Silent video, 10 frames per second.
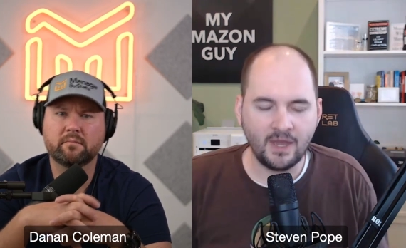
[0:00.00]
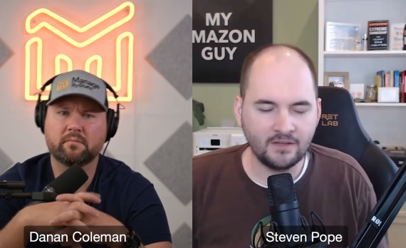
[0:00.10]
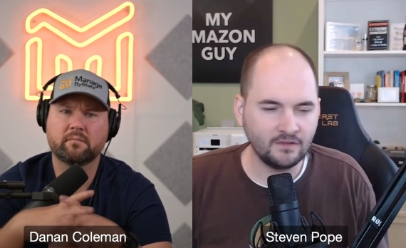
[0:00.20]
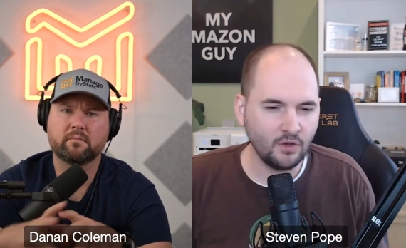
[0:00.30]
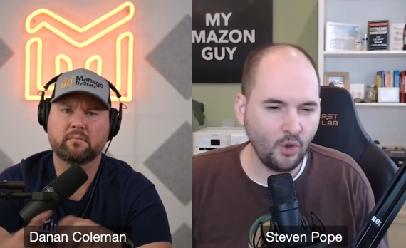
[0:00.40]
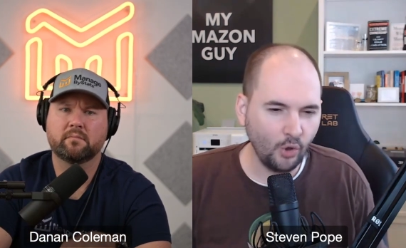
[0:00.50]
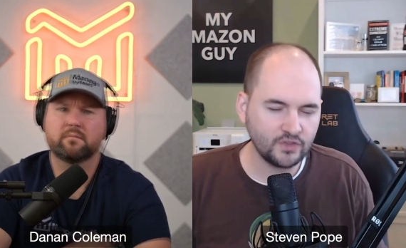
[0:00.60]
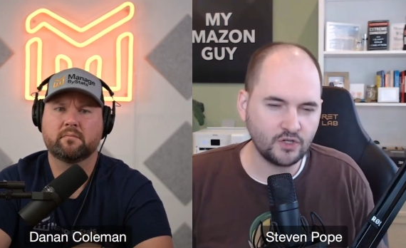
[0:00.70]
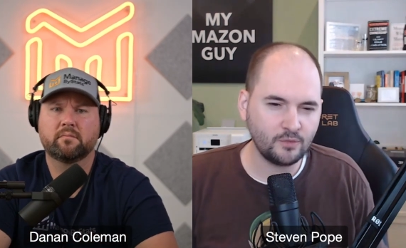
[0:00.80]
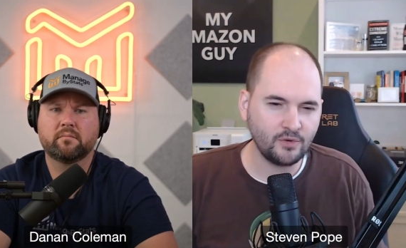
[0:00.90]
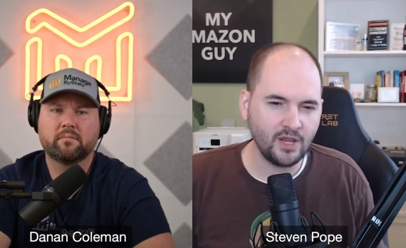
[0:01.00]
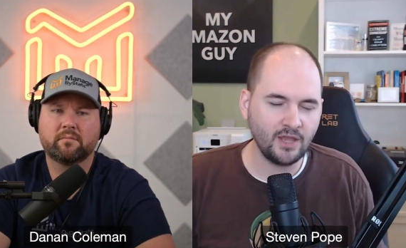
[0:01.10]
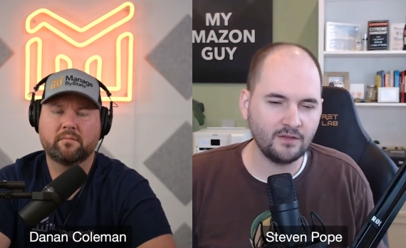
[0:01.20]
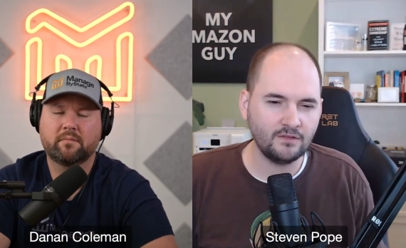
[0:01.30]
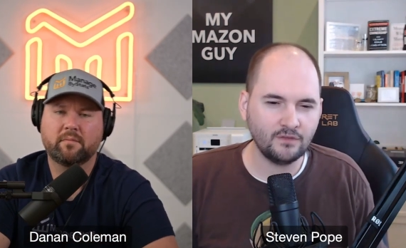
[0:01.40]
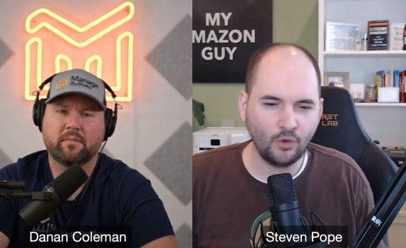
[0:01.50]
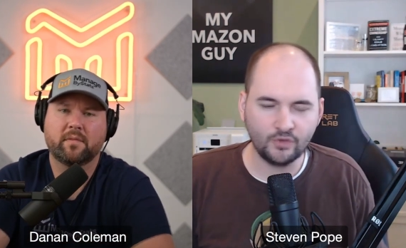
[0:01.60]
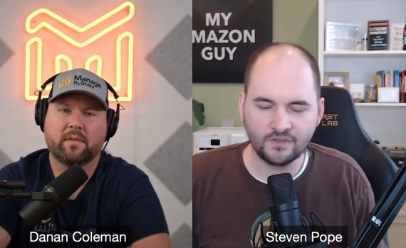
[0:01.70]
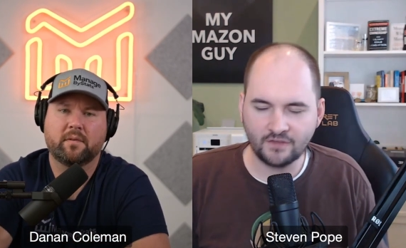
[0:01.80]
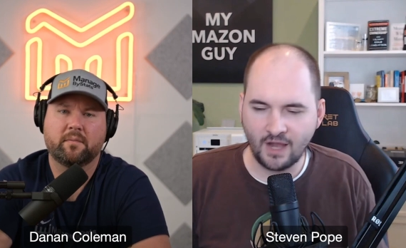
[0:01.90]
Speaker 1: and it's a Holster
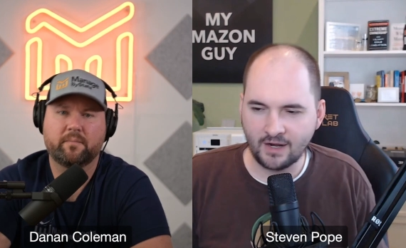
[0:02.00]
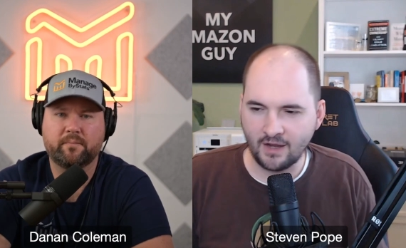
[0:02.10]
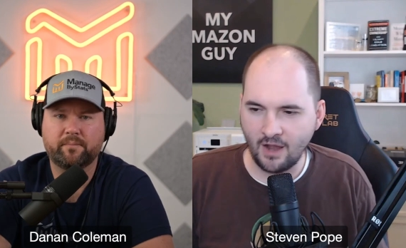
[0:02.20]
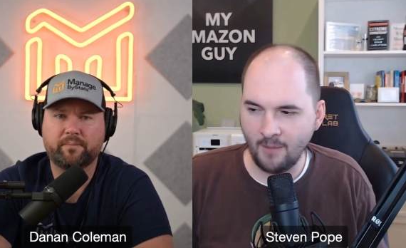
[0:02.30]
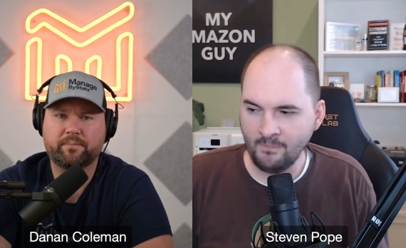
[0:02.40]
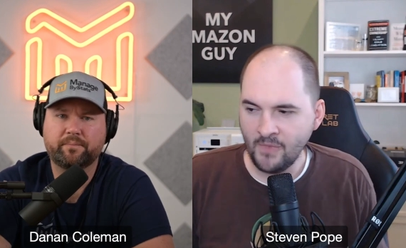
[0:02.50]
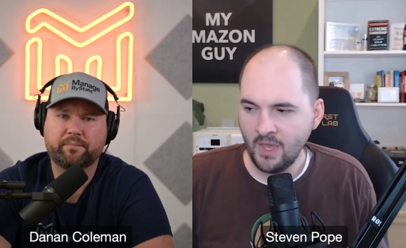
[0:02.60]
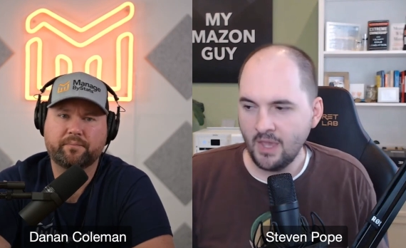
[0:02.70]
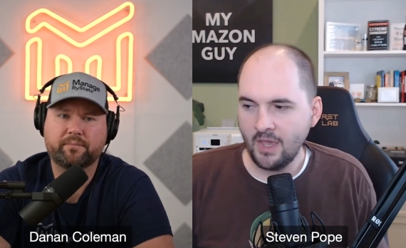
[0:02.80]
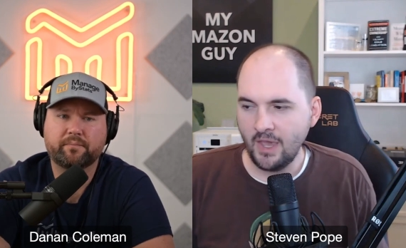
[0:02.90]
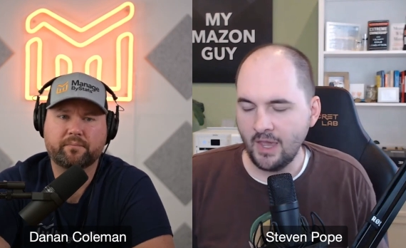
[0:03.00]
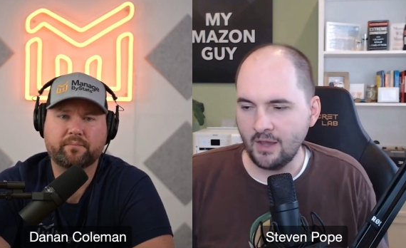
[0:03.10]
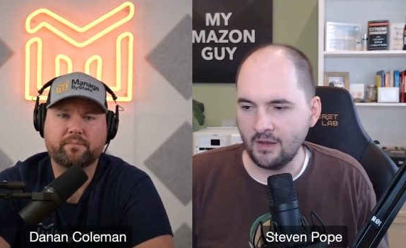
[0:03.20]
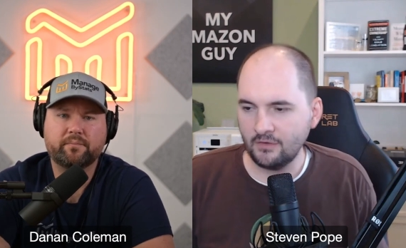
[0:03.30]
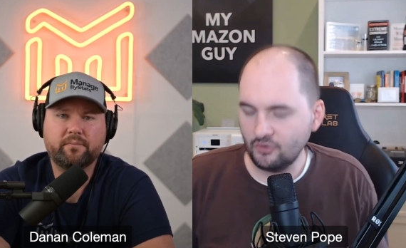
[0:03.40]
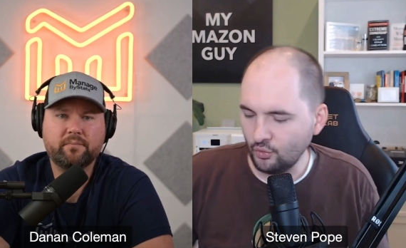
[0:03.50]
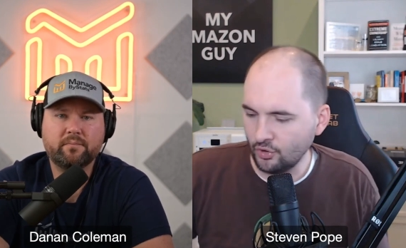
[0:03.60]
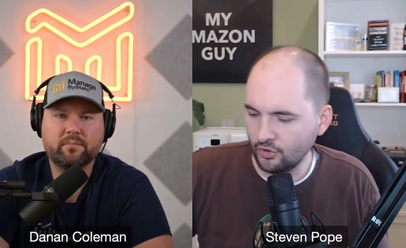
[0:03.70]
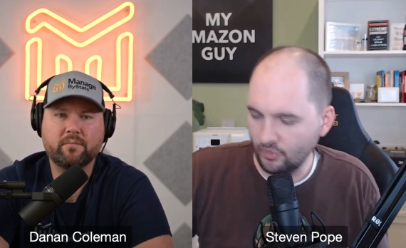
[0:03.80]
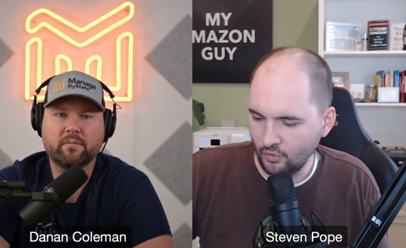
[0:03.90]
brand, holstered.com.
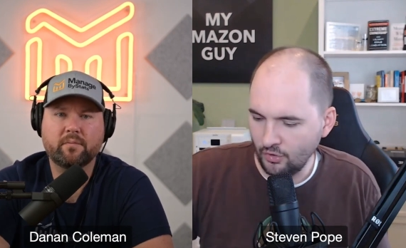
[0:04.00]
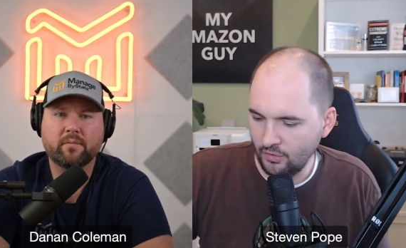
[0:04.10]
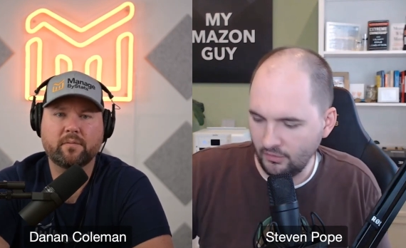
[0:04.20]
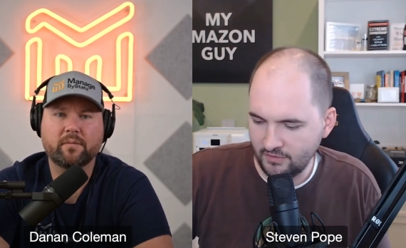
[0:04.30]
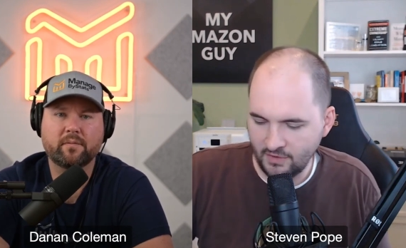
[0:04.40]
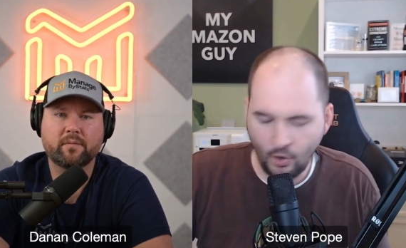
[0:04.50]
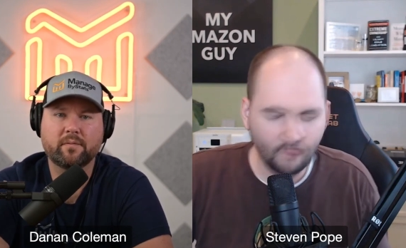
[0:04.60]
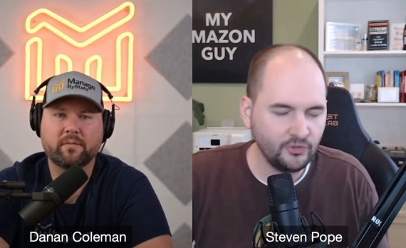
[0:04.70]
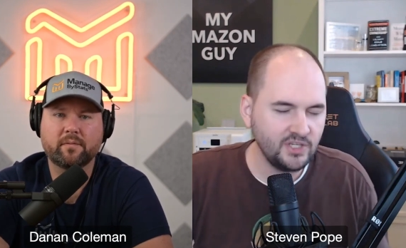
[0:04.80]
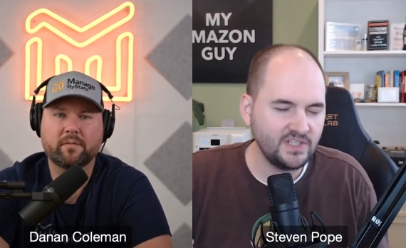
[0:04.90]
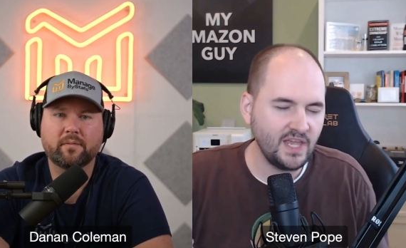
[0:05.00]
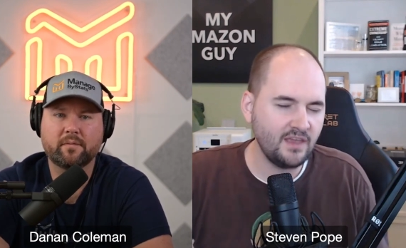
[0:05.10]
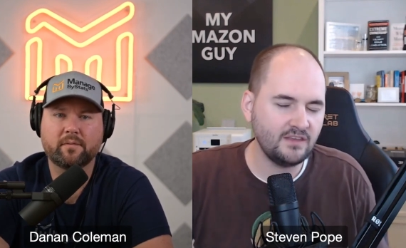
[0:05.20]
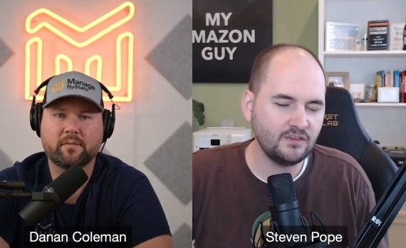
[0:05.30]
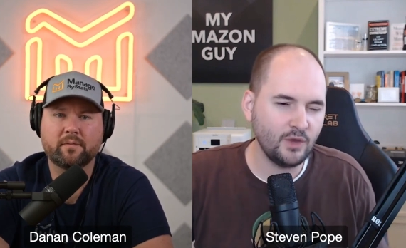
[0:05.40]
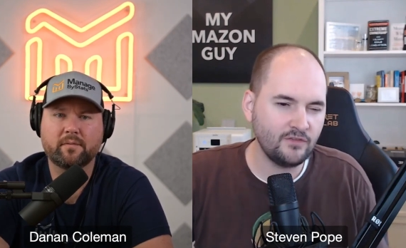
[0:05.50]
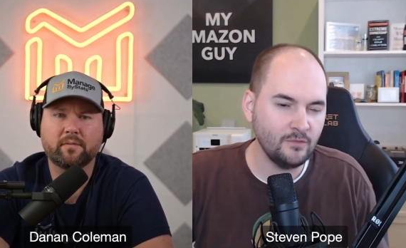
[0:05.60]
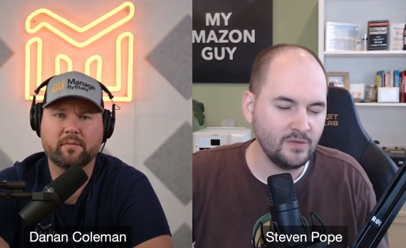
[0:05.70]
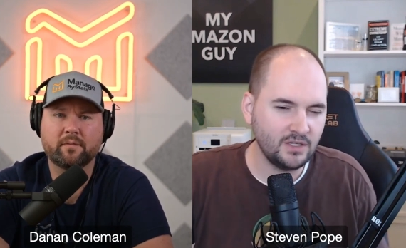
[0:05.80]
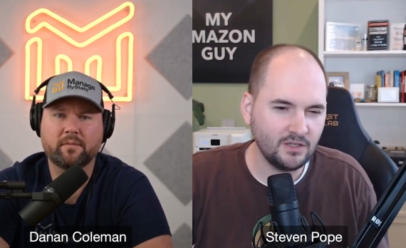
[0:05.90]
And we're hopefully
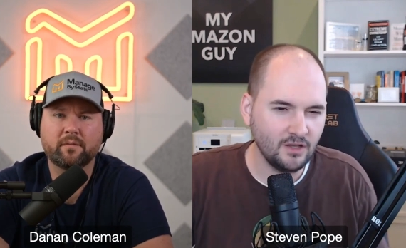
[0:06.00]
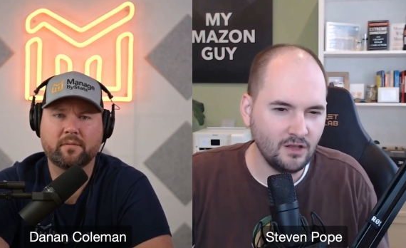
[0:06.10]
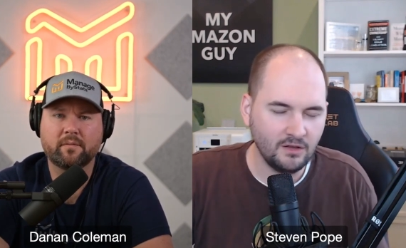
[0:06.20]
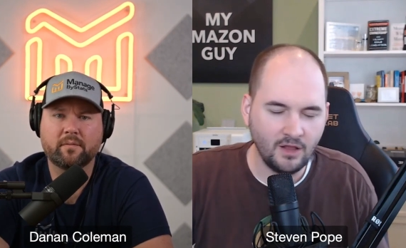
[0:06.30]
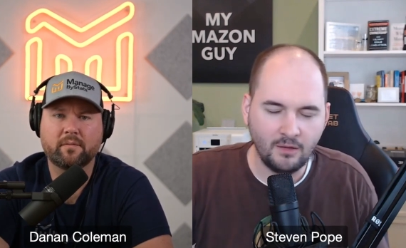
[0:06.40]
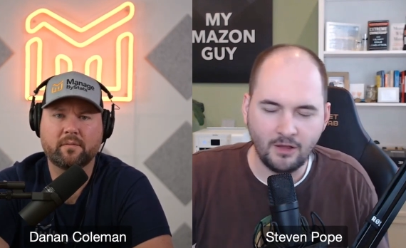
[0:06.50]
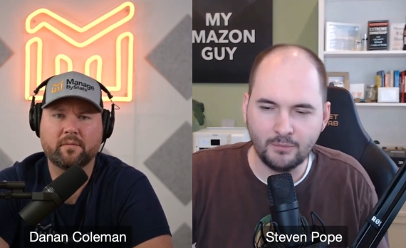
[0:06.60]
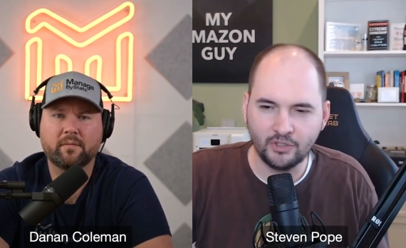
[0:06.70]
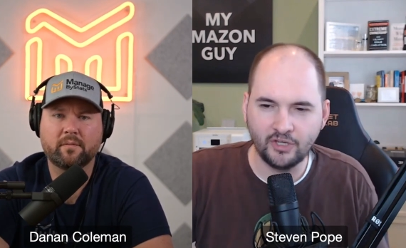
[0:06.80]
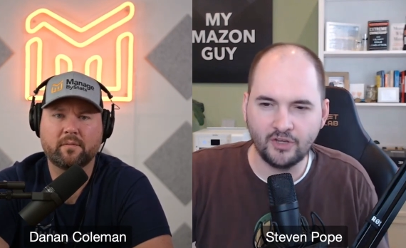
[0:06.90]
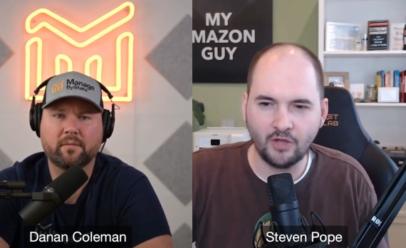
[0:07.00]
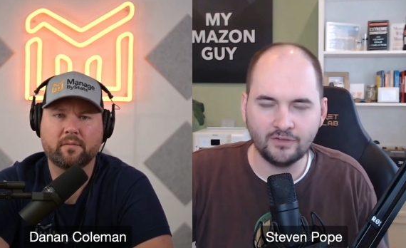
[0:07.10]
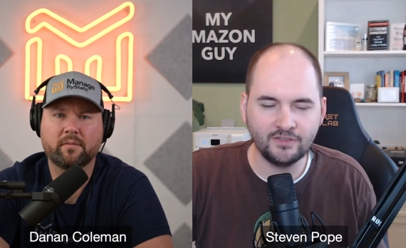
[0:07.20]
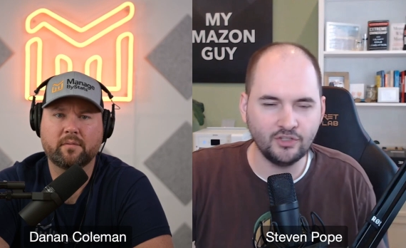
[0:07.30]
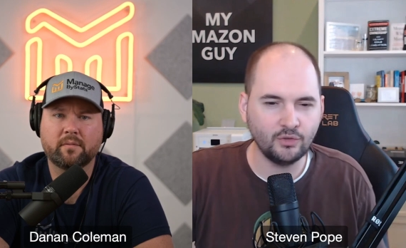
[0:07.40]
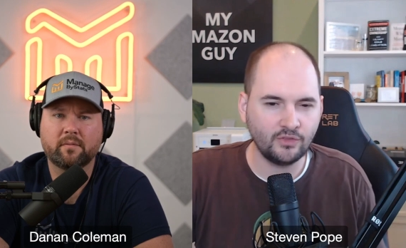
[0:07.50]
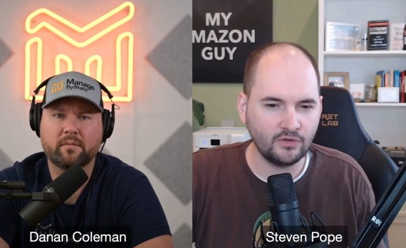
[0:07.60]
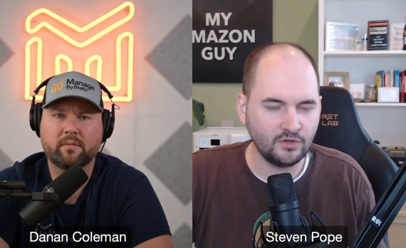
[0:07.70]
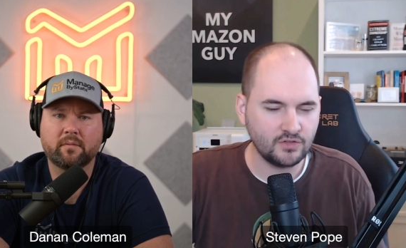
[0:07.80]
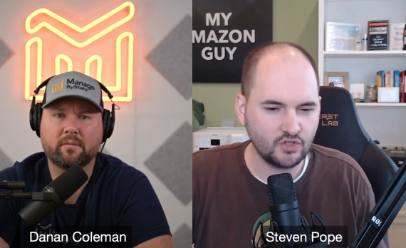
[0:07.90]
days away from inking a $1 million
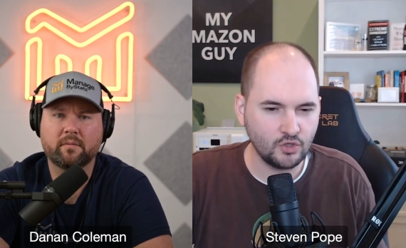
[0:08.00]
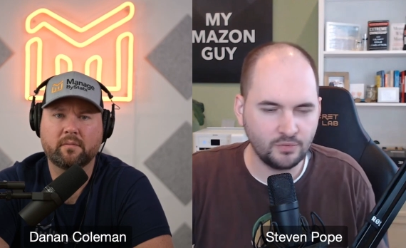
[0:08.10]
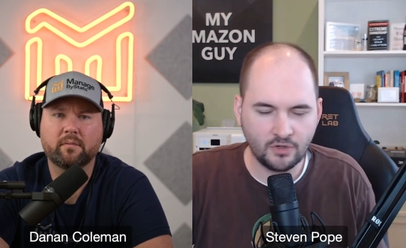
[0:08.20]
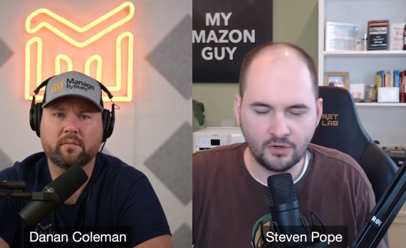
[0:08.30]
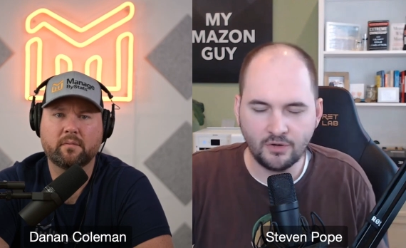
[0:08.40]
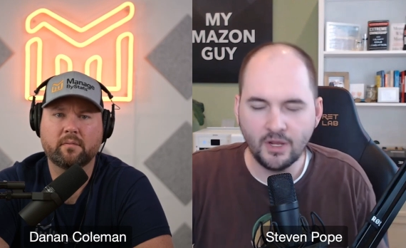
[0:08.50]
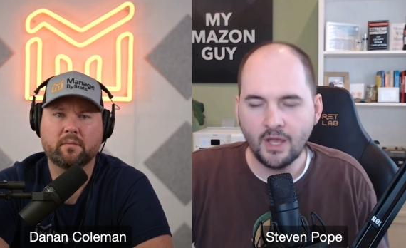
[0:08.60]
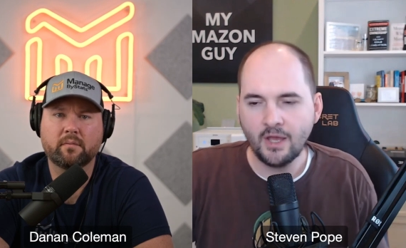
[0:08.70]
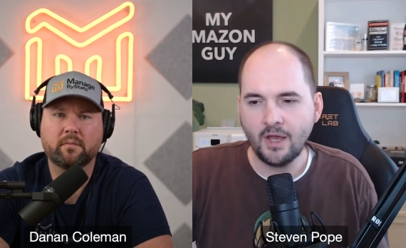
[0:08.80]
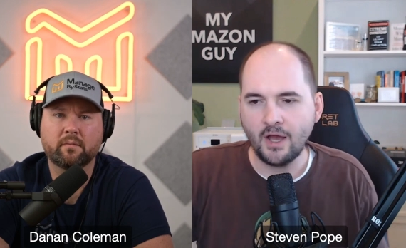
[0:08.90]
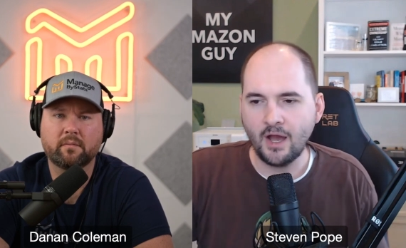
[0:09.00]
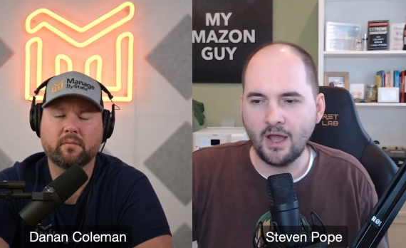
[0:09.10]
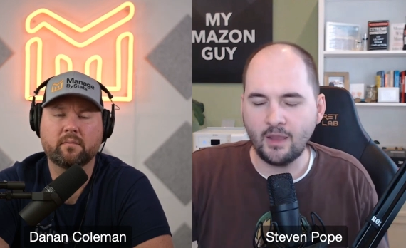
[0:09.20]
deal with the distributor.